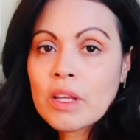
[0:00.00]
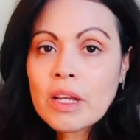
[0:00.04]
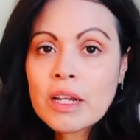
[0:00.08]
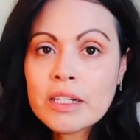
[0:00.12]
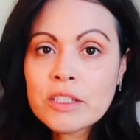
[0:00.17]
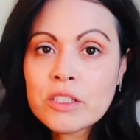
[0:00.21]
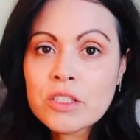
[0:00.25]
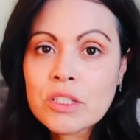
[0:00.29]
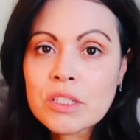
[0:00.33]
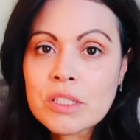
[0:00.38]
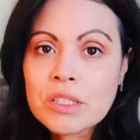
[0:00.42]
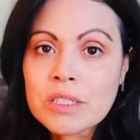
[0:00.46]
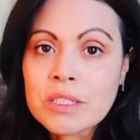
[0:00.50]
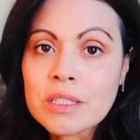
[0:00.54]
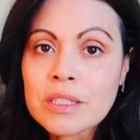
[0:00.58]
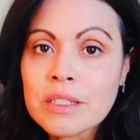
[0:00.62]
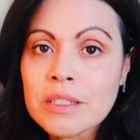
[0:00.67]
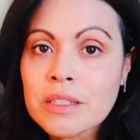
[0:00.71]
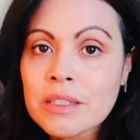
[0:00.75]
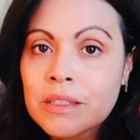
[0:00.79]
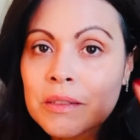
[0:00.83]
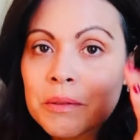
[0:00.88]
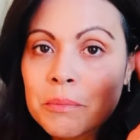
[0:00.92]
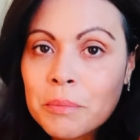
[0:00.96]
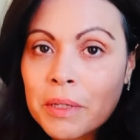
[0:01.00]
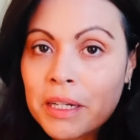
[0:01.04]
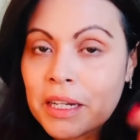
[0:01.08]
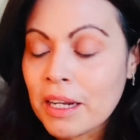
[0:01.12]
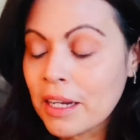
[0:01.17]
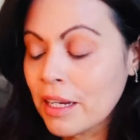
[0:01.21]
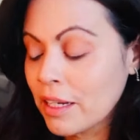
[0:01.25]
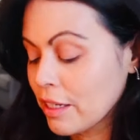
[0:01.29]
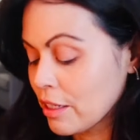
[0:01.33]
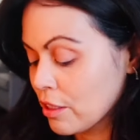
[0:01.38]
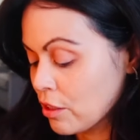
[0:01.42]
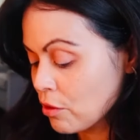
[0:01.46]
I just did my
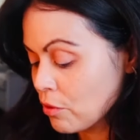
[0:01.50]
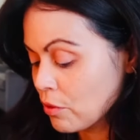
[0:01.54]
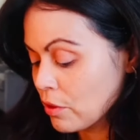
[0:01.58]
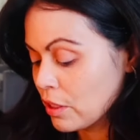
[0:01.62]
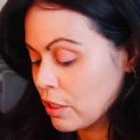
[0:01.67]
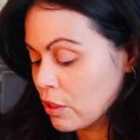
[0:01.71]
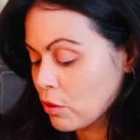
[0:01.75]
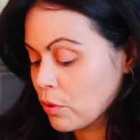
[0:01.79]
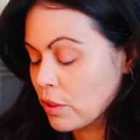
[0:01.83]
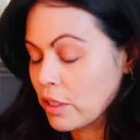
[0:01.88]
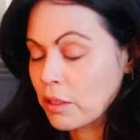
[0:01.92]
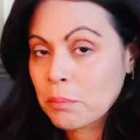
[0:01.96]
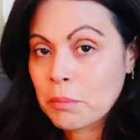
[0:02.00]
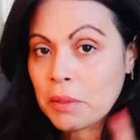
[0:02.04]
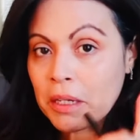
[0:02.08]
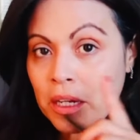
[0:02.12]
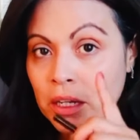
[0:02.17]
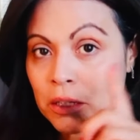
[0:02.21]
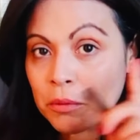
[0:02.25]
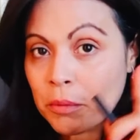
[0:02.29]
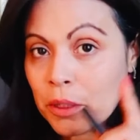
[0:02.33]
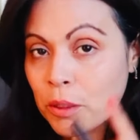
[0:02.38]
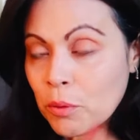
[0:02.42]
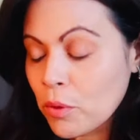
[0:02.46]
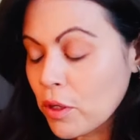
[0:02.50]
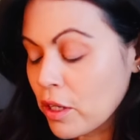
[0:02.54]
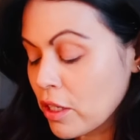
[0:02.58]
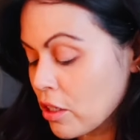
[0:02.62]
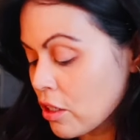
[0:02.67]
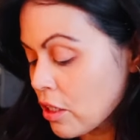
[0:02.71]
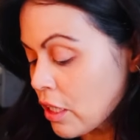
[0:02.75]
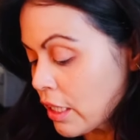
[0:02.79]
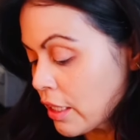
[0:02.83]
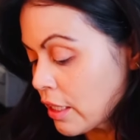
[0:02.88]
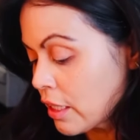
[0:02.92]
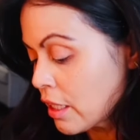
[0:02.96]
eyeliner really quick on my
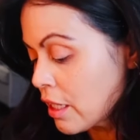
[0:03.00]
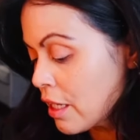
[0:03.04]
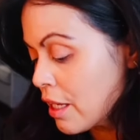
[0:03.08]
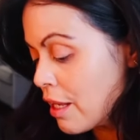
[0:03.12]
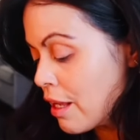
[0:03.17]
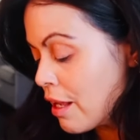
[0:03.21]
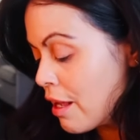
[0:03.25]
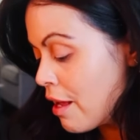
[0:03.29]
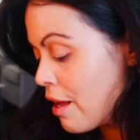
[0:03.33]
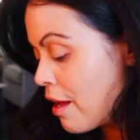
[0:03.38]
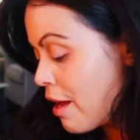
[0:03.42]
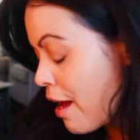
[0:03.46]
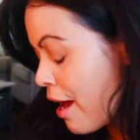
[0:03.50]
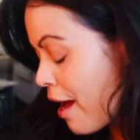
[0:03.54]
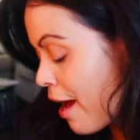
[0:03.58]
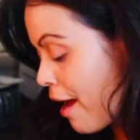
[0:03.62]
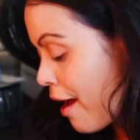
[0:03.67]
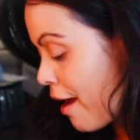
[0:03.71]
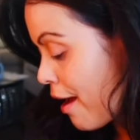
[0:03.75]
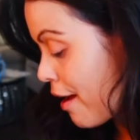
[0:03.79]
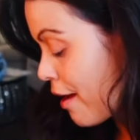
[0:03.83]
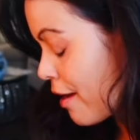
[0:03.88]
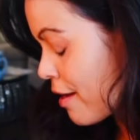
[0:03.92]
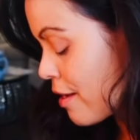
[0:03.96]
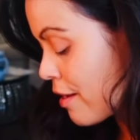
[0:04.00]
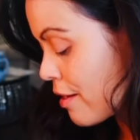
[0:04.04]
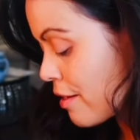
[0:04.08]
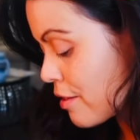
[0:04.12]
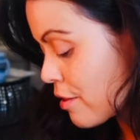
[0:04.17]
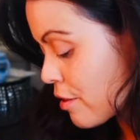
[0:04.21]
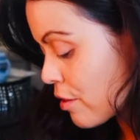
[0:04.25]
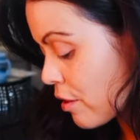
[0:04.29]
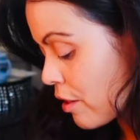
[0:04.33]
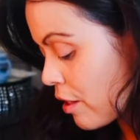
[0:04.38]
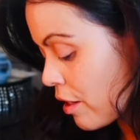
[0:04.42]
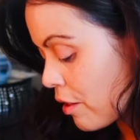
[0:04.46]
waterline.
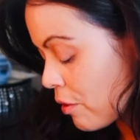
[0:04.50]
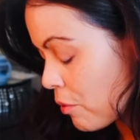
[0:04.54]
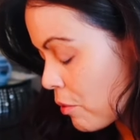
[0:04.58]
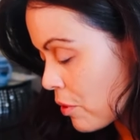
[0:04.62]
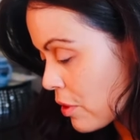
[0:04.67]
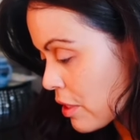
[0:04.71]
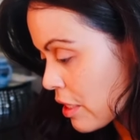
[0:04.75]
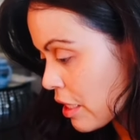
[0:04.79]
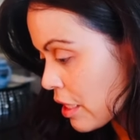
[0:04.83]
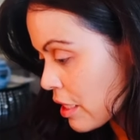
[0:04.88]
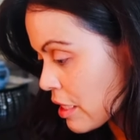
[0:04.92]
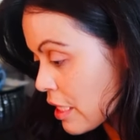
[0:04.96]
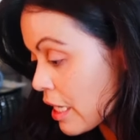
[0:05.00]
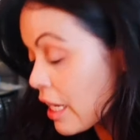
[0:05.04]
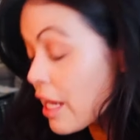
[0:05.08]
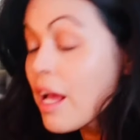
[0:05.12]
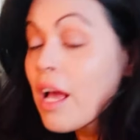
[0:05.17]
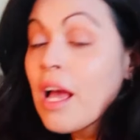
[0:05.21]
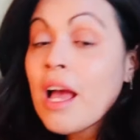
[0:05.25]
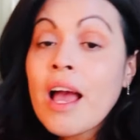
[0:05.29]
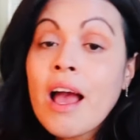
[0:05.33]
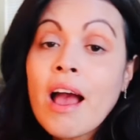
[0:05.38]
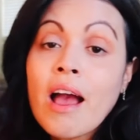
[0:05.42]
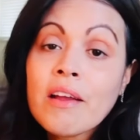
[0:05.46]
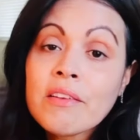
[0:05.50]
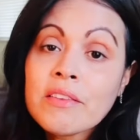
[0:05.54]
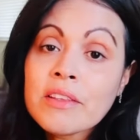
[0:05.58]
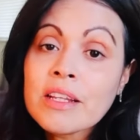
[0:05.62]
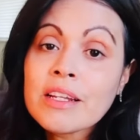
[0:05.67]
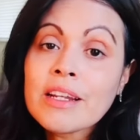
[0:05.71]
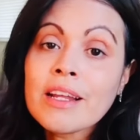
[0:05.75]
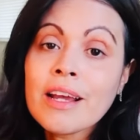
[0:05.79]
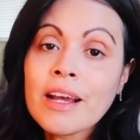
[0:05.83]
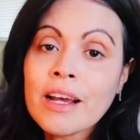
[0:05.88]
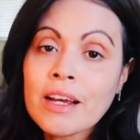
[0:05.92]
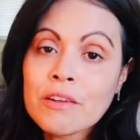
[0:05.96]
And what was I gonna say? And
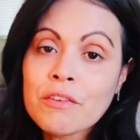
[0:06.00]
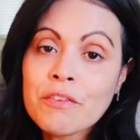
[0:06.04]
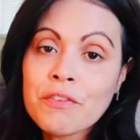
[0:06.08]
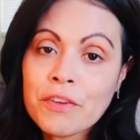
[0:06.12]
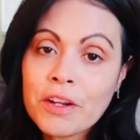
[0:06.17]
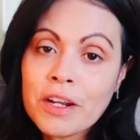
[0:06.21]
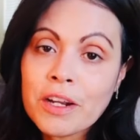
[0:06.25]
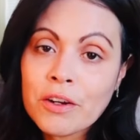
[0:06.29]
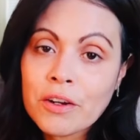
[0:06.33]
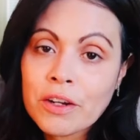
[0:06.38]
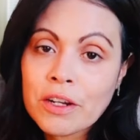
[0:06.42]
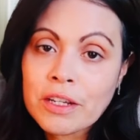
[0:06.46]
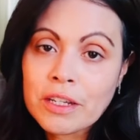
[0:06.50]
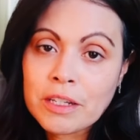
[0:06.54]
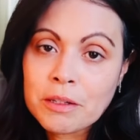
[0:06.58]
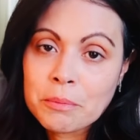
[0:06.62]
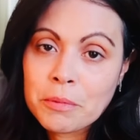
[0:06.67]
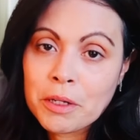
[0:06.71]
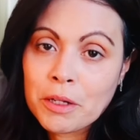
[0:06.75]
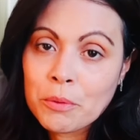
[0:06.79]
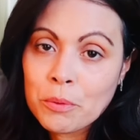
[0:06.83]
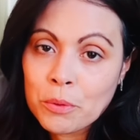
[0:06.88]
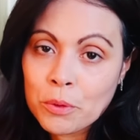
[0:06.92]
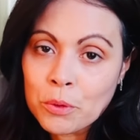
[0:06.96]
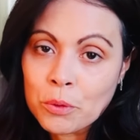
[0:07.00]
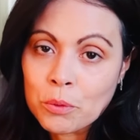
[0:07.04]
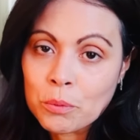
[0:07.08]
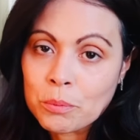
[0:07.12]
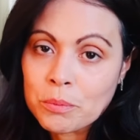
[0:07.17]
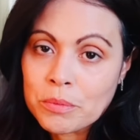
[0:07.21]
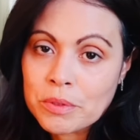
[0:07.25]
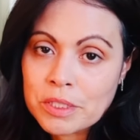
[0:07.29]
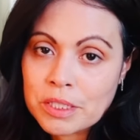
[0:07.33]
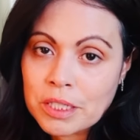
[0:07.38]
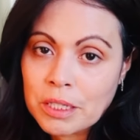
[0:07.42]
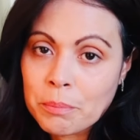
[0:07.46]
then I had Farah in my
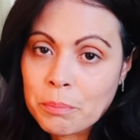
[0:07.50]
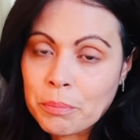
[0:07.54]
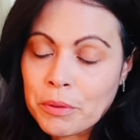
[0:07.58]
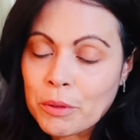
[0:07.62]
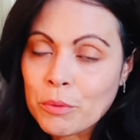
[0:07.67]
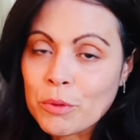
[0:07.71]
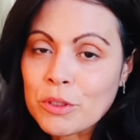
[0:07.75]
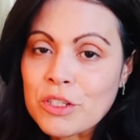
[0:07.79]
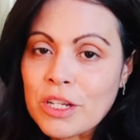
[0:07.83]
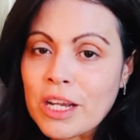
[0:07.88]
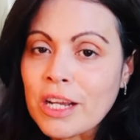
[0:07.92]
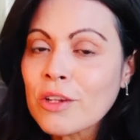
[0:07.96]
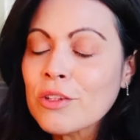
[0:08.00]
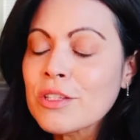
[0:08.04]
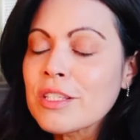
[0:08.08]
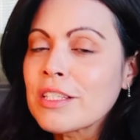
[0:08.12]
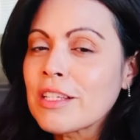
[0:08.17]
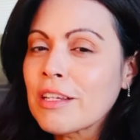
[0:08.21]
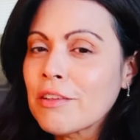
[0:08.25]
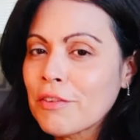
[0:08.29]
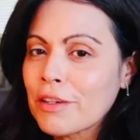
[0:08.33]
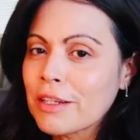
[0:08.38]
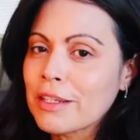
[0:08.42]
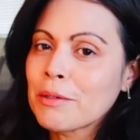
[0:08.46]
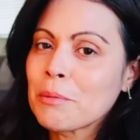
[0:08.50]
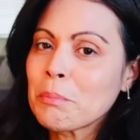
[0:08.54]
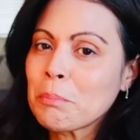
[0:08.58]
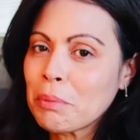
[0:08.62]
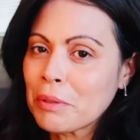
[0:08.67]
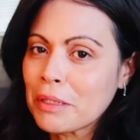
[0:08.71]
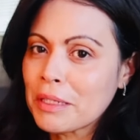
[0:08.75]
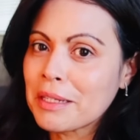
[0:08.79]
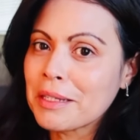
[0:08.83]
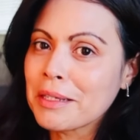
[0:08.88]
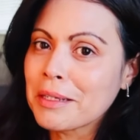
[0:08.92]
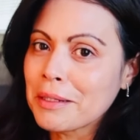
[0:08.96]
room sleeping, which I'll see if I can
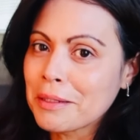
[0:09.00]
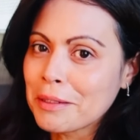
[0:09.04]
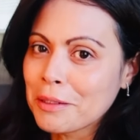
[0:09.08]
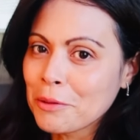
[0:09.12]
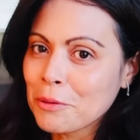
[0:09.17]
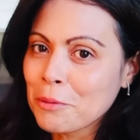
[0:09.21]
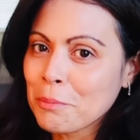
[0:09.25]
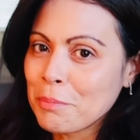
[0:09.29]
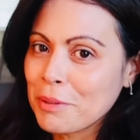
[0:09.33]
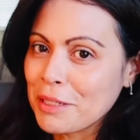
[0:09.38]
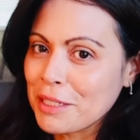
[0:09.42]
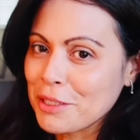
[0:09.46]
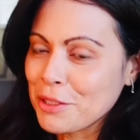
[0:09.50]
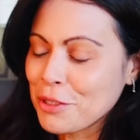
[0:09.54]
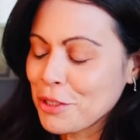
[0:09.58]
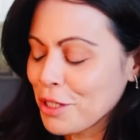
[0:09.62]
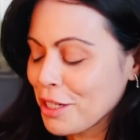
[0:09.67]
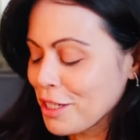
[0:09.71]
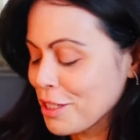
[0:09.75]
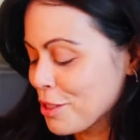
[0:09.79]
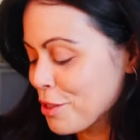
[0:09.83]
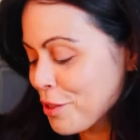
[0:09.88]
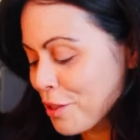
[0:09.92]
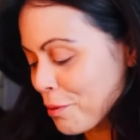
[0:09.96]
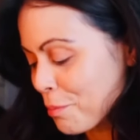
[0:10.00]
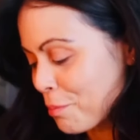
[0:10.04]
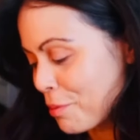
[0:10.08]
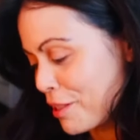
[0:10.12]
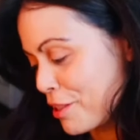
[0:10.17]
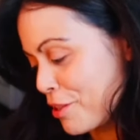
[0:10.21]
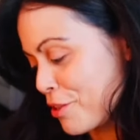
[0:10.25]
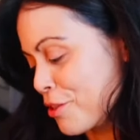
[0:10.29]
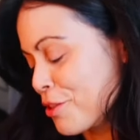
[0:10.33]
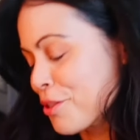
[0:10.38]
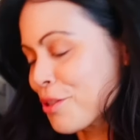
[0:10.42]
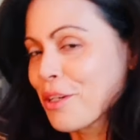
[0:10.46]
put like a little picture. I took a
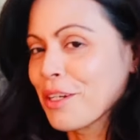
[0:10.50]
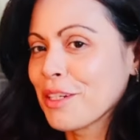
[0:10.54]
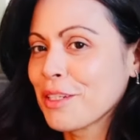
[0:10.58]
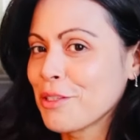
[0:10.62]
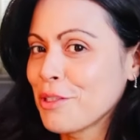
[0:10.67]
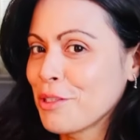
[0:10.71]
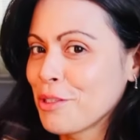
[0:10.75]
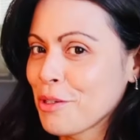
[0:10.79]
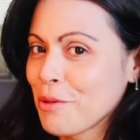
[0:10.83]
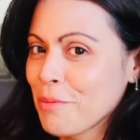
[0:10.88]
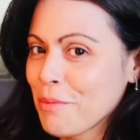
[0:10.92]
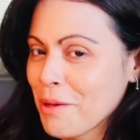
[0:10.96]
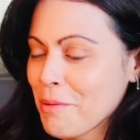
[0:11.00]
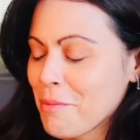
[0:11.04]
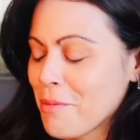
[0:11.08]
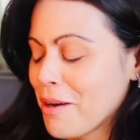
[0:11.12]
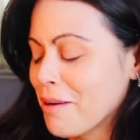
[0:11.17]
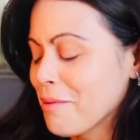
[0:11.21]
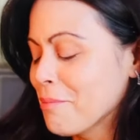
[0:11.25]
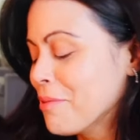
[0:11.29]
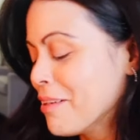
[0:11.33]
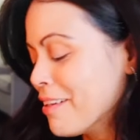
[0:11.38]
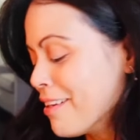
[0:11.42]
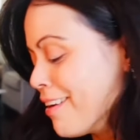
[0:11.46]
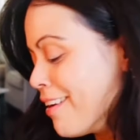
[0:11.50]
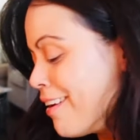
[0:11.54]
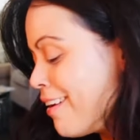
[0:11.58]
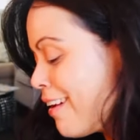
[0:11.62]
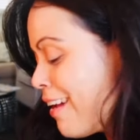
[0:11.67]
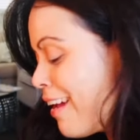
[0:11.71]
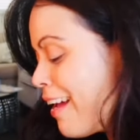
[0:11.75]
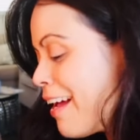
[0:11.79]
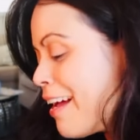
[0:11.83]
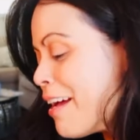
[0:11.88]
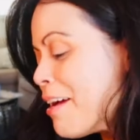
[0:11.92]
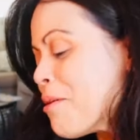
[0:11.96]
picture so I could show my mom.
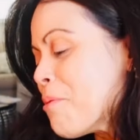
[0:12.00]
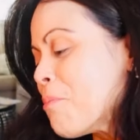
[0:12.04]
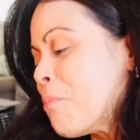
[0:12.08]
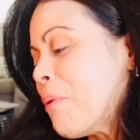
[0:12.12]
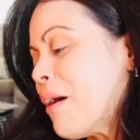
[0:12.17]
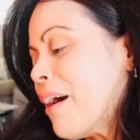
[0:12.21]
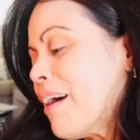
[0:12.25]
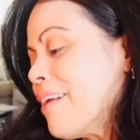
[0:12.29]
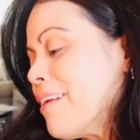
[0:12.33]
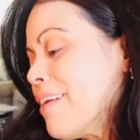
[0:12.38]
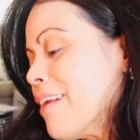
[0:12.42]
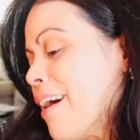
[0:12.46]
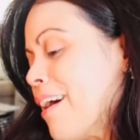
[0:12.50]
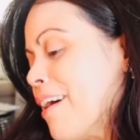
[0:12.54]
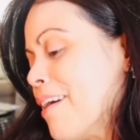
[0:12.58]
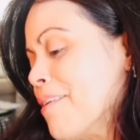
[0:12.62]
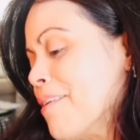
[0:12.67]
But